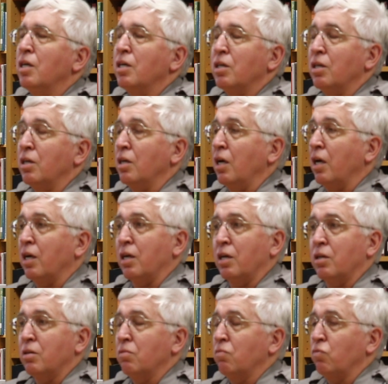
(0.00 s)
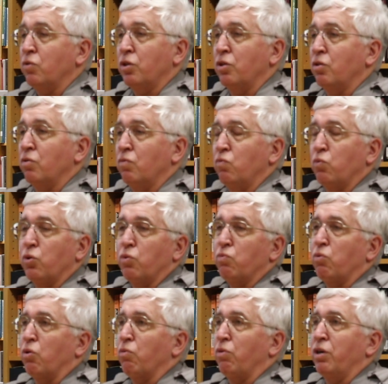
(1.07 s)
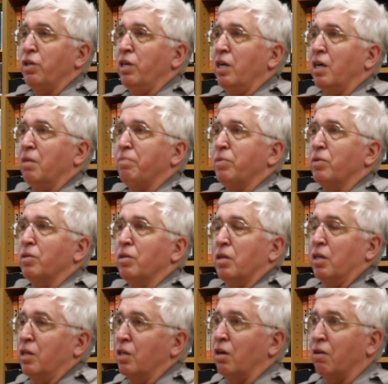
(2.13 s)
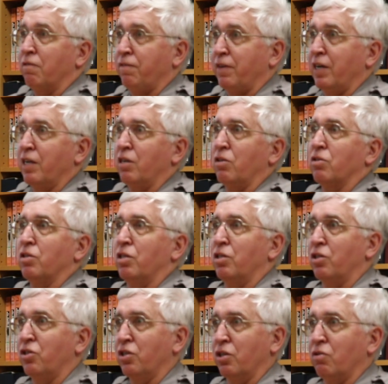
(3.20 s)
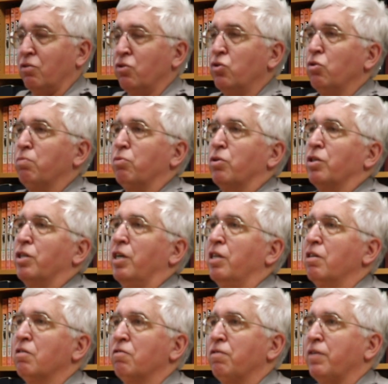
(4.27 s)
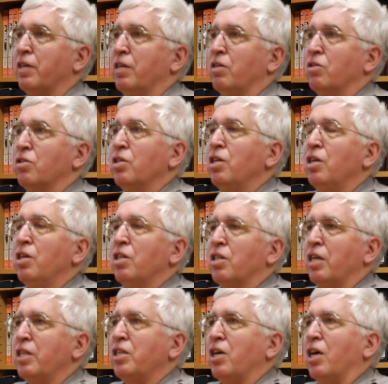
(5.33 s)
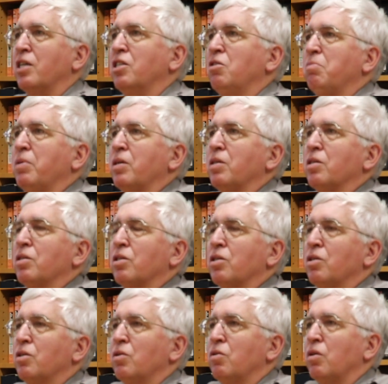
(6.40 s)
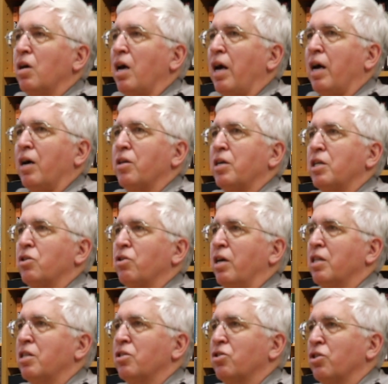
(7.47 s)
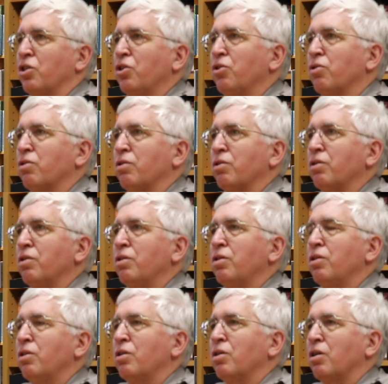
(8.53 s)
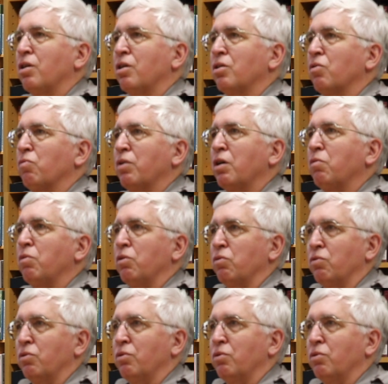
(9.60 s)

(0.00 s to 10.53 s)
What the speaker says: Yeah, and when World War I happened, in our files, in the general superintendent's files, they document how they tried to secure the railroad.